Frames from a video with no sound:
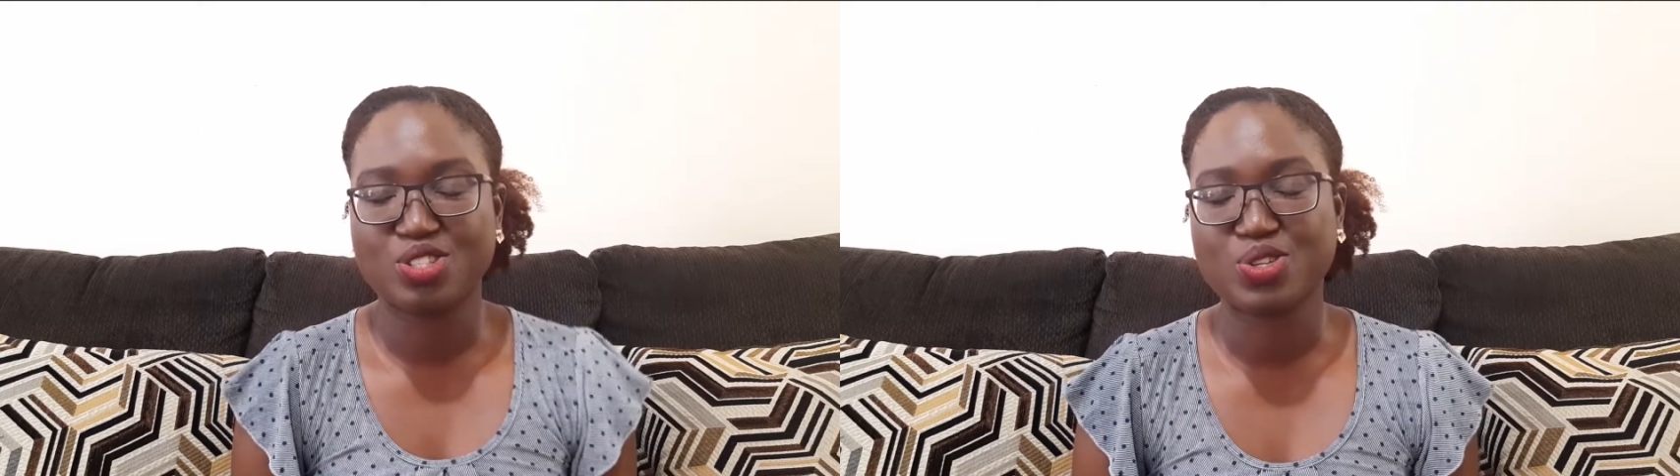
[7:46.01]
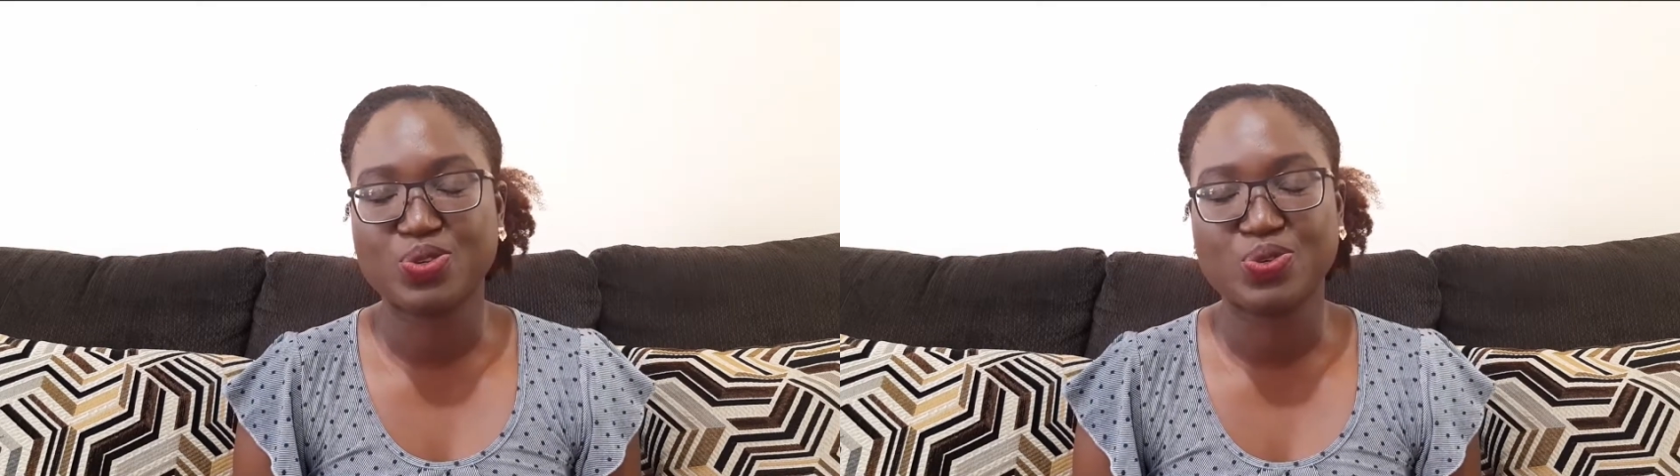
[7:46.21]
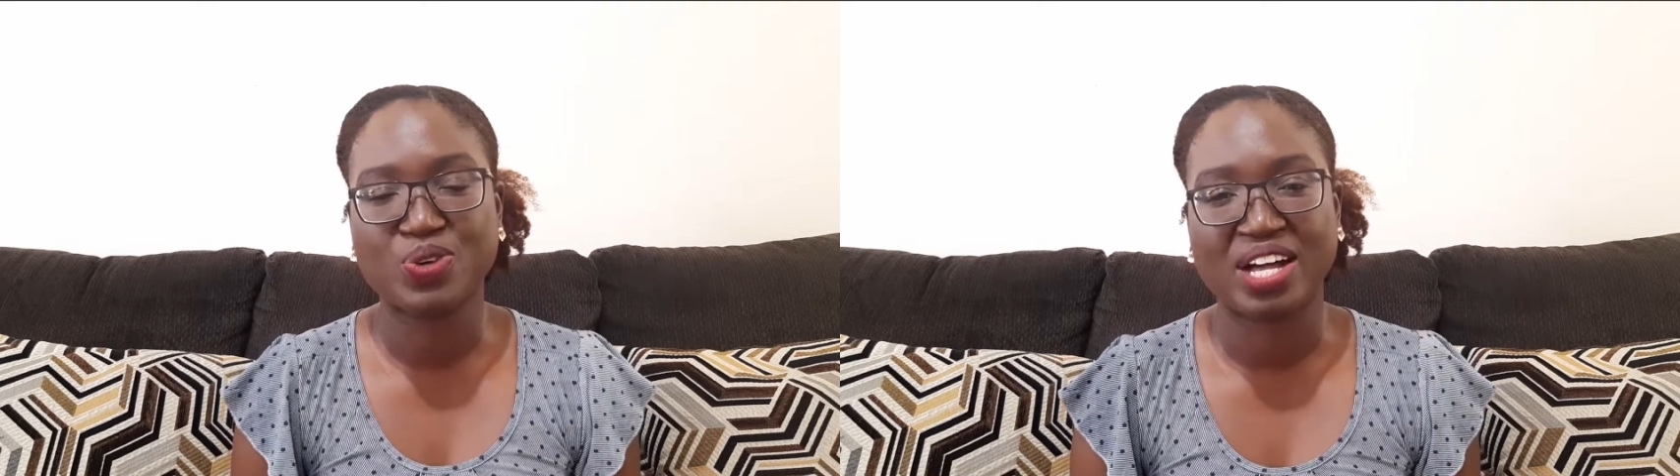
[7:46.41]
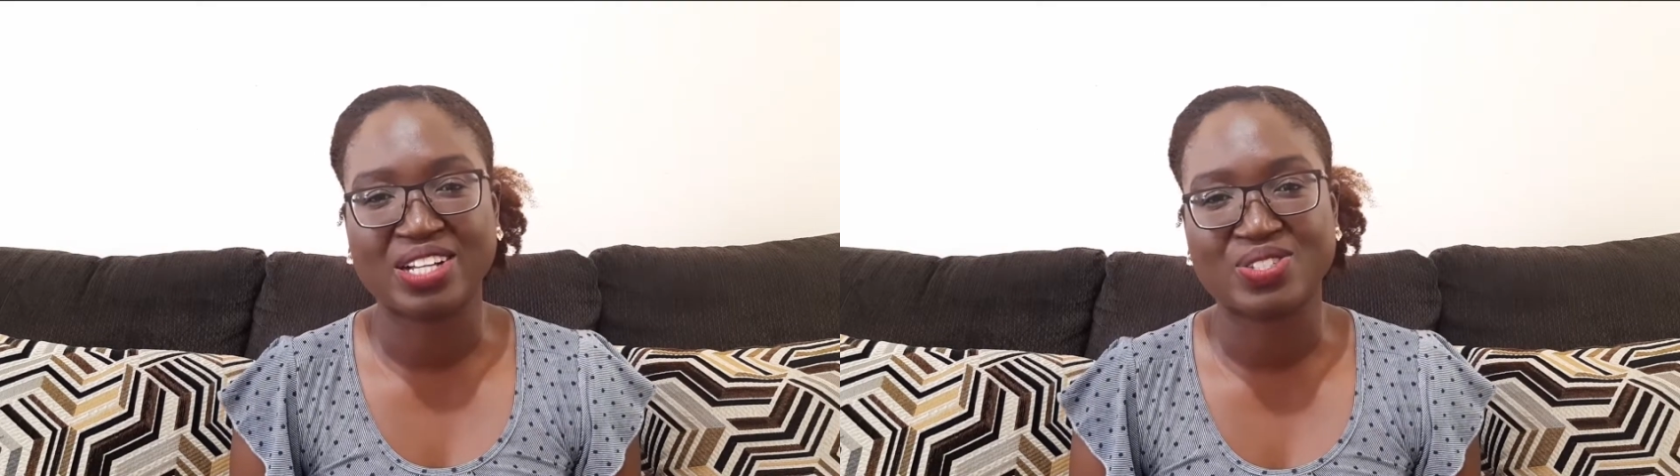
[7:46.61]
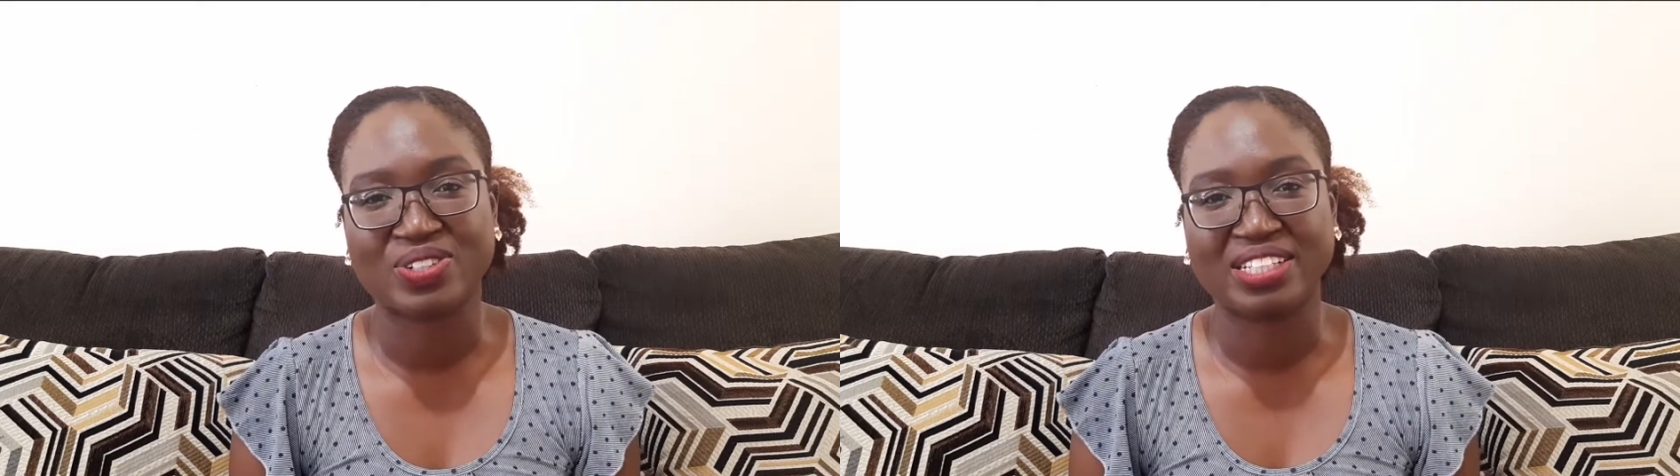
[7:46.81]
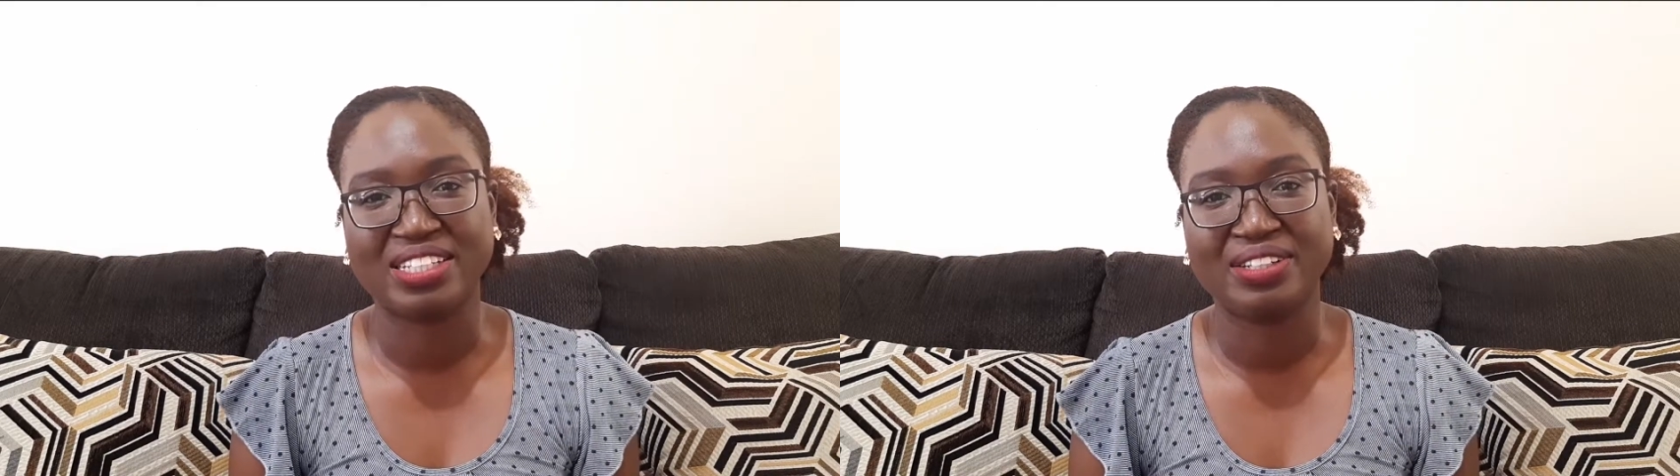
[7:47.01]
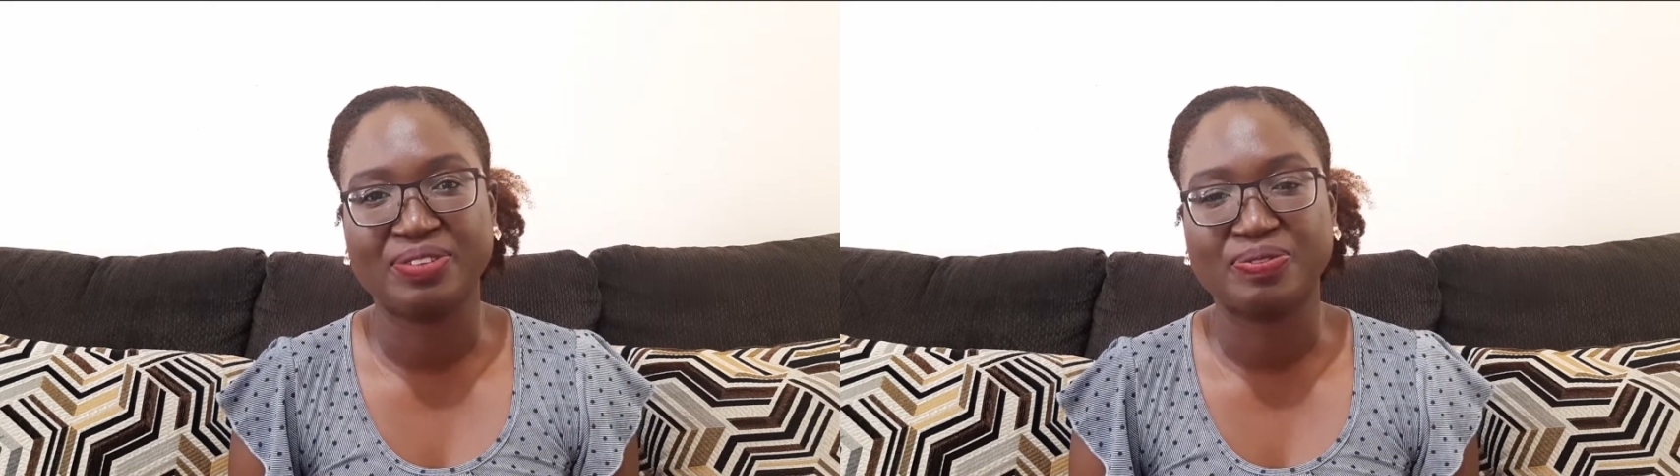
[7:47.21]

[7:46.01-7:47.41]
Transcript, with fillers: to actually